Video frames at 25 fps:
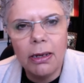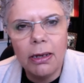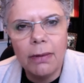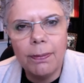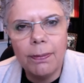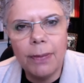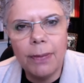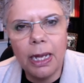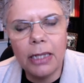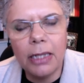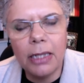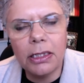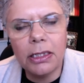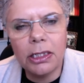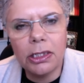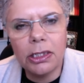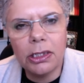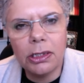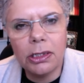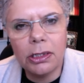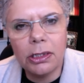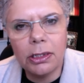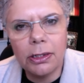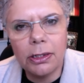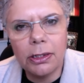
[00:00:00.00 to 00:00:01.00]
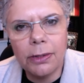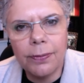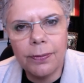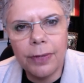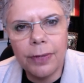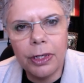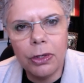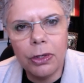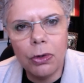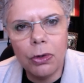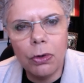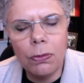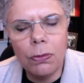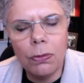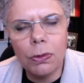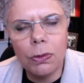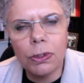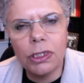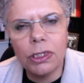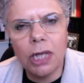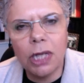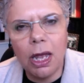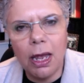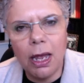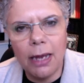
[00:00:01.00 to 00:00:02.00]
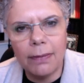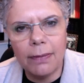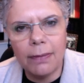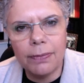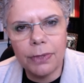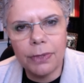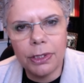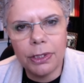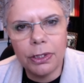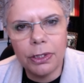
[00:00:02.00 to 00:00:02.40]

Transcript: But in normal times,